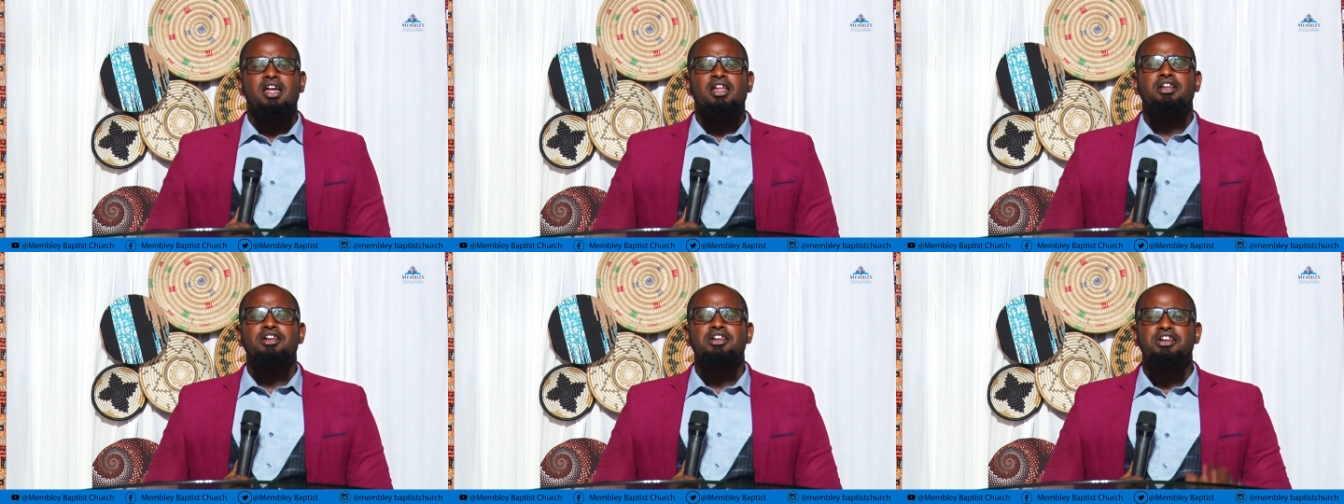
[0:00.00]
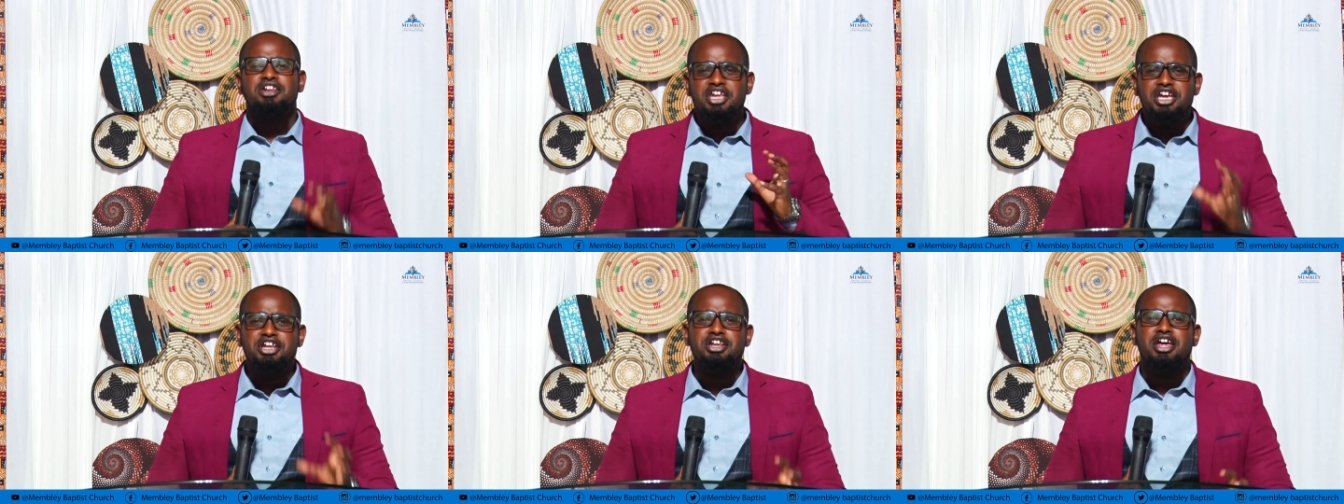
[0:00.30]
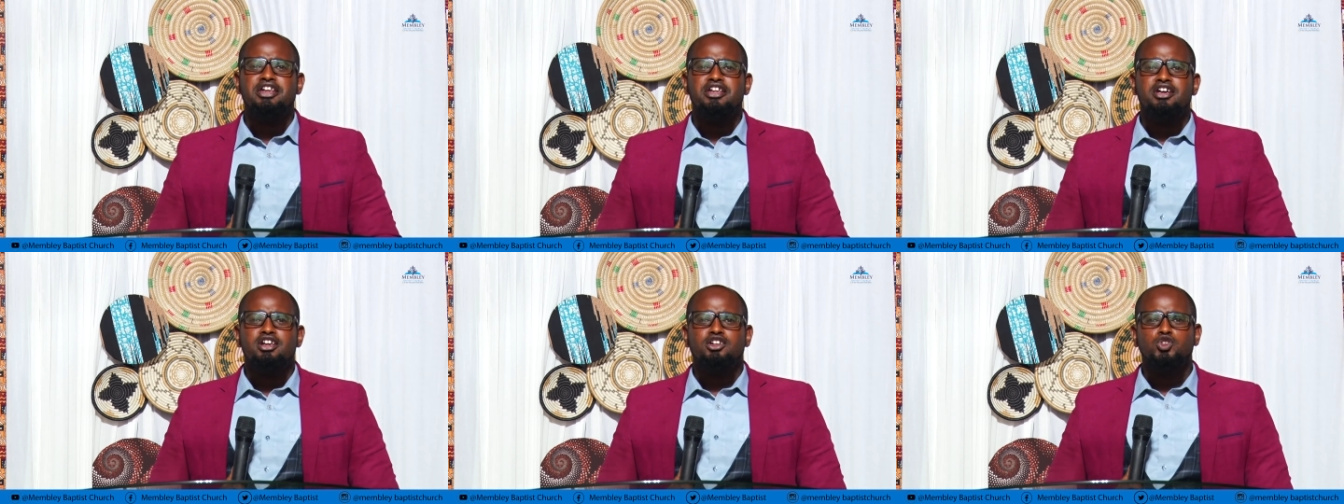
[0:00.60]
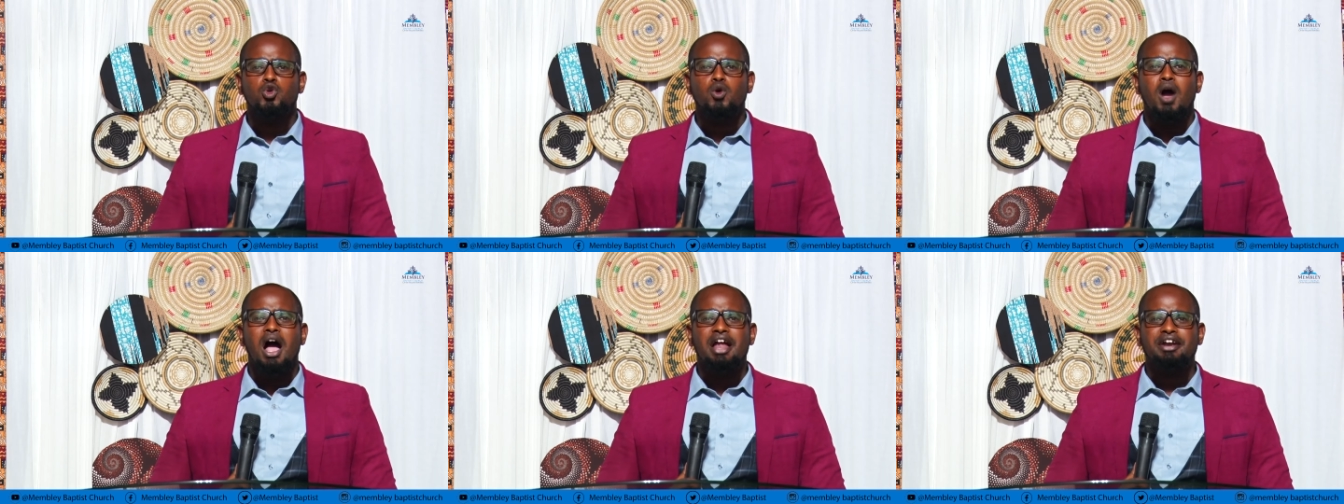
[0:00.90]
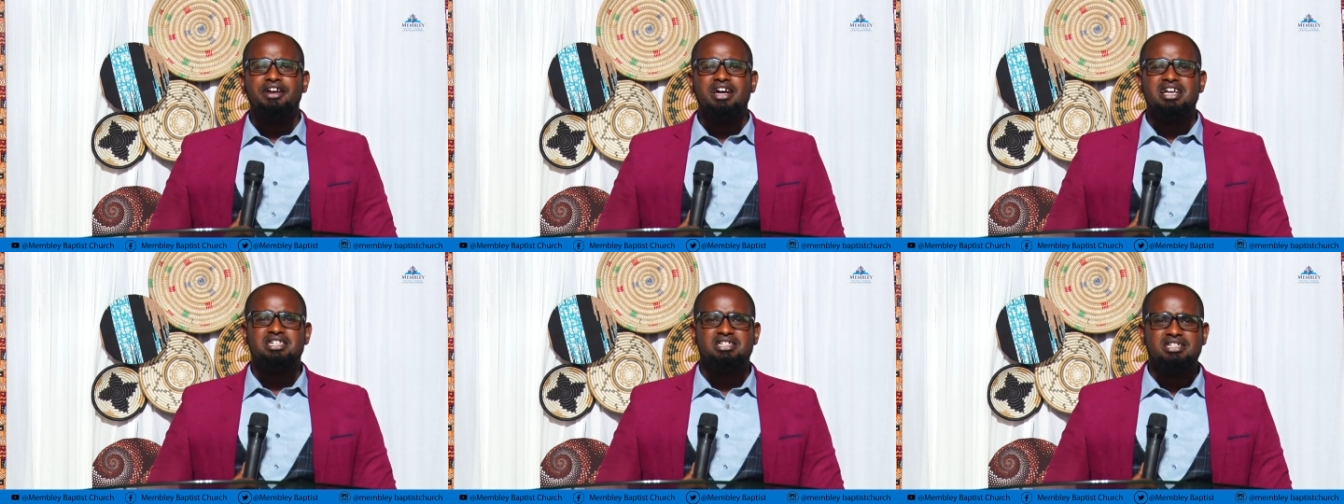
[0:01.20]
needed to
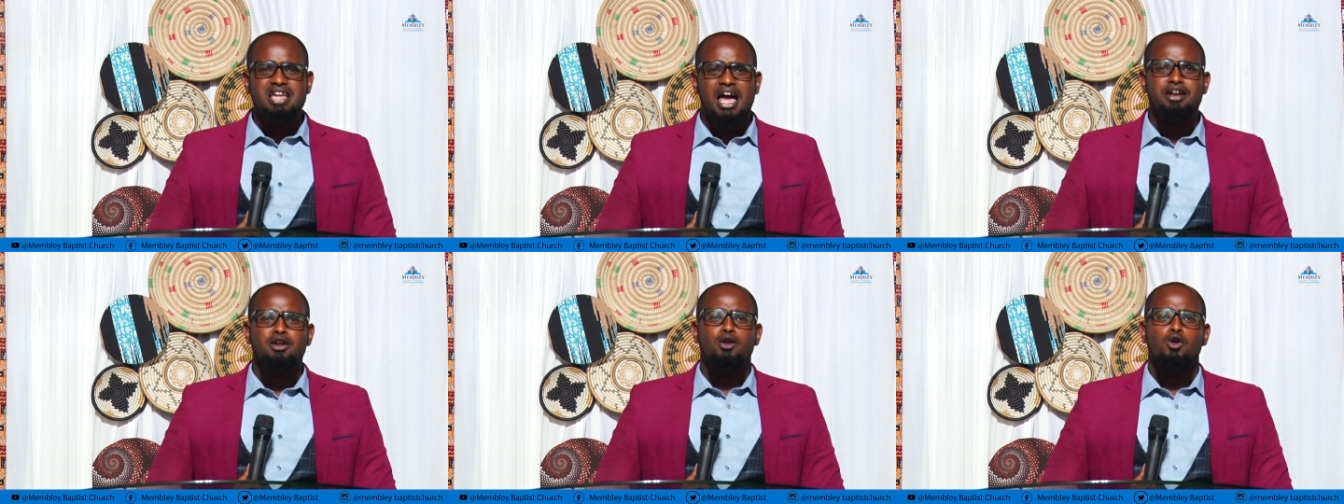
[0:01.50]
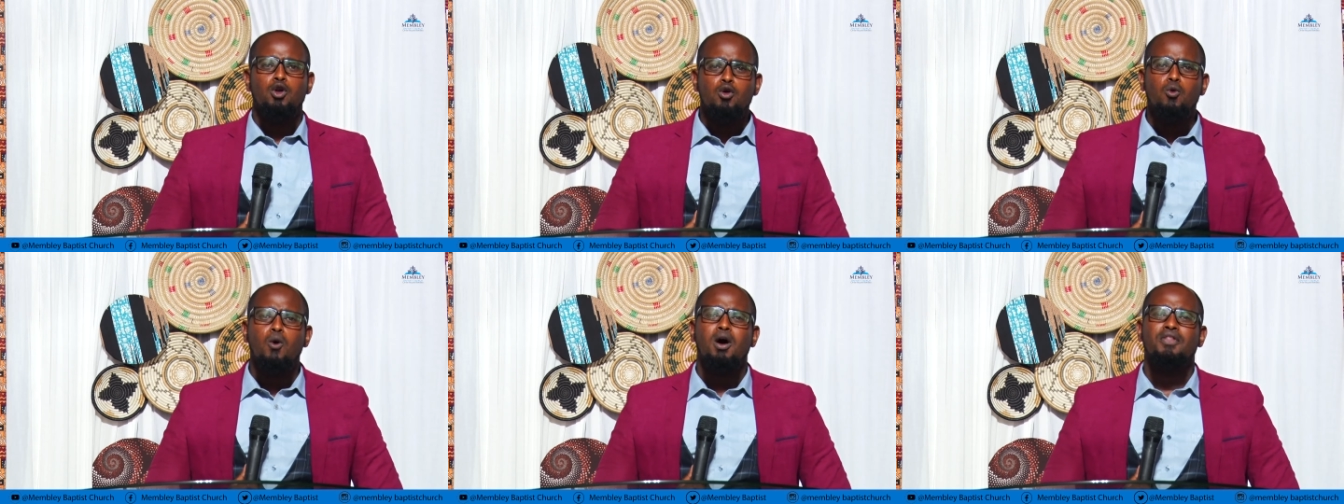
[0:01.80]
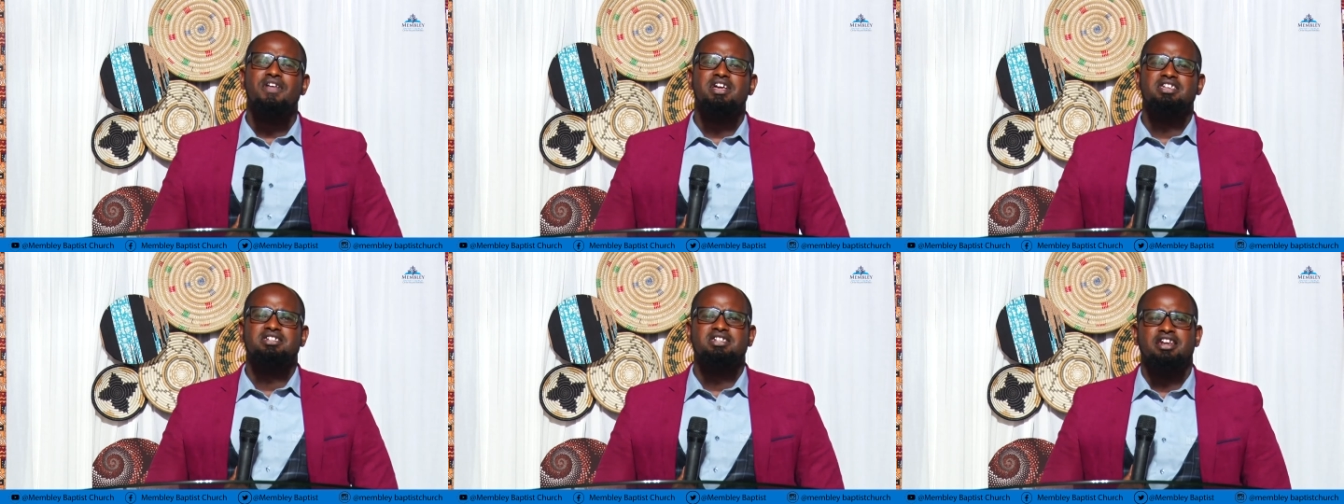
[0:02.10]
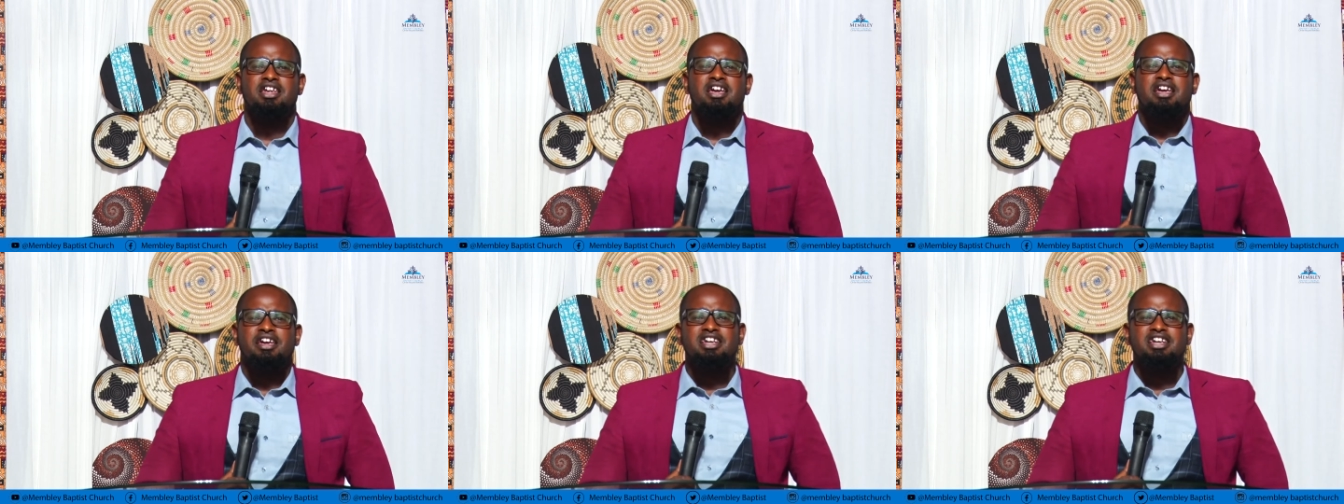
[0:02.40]
understand. Look what they said.